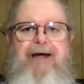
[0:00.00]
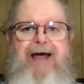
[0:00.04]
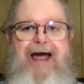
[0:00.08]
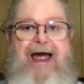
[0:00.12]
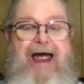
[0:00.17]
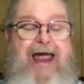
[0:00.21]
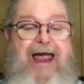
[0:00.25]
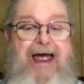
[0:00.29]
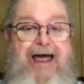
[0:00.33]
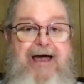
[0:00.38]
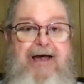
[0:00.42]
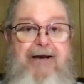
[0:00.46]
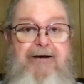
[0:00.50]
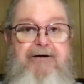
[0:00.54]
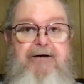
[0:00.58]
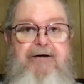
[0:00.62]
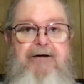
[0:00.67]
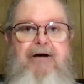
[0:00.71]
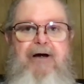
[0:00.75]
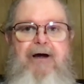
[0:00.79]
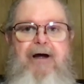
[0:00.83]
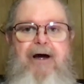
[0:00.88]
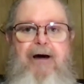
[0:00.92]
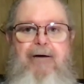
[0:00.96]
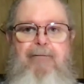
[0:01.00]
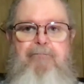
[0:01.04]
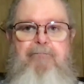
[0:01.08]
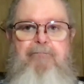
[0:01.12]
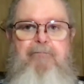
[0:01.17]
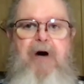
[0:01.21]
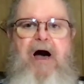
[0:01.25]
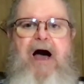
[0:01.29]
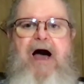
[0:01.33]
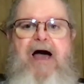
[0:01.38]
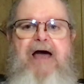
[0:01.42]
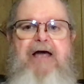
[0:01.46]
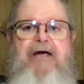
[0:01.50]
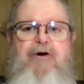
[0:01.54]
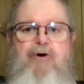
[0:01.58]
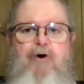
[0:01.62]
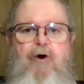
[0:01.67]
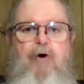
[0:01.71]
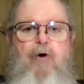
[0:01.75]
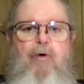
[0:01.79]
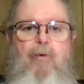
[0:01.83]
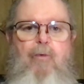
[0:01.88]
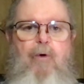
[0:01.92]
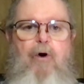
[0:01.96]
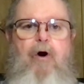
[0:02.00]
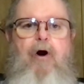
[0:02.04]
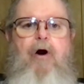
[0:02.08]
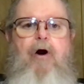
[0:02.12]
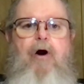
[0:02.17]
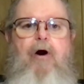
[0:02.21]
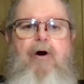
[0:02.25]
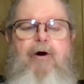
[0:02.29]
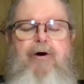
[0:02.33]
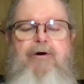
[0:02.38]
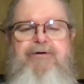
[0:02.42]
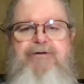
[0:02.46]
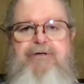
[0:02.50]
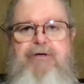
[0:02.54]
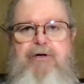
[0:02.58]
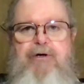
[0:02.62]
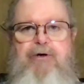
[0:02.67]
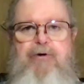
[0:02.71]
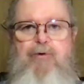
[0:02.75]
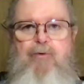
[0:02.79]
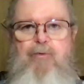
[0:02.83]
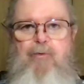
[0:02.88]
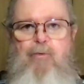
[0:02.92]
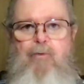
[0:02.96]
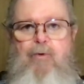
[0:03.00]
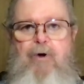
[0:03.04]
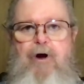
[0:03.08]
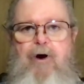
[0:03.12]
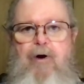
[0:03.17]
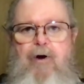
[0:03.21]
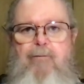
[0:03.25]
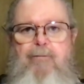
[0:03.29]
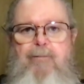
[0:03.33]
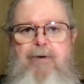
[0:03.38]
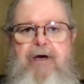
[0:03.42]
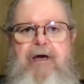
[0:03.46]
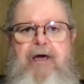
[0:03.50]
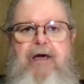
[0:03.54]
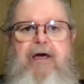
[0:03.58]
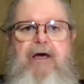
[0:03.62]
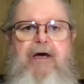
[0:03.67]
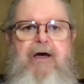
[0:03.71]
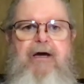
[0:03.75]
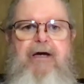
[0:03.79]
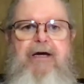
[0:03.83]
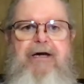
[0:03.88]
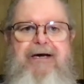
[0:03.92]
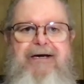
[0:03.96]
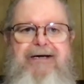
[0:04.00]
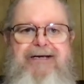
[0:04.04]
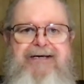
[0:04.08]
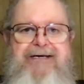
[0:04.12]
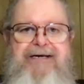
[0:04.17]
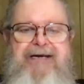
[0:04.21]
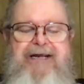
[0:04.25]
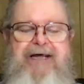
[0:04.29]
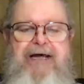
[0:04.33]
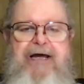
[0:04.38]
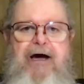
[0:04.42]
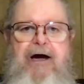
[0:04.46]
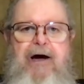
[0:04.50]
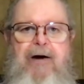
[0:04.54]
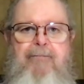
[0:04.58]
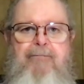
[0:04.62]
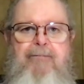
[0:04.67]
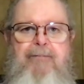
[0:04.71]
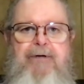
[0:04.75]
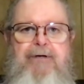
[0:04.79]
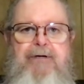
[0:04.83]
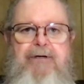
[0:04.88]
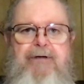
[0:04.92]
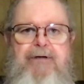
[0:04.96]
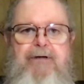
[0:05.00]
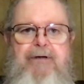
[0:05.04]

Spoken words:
and by your words, you will be condemned.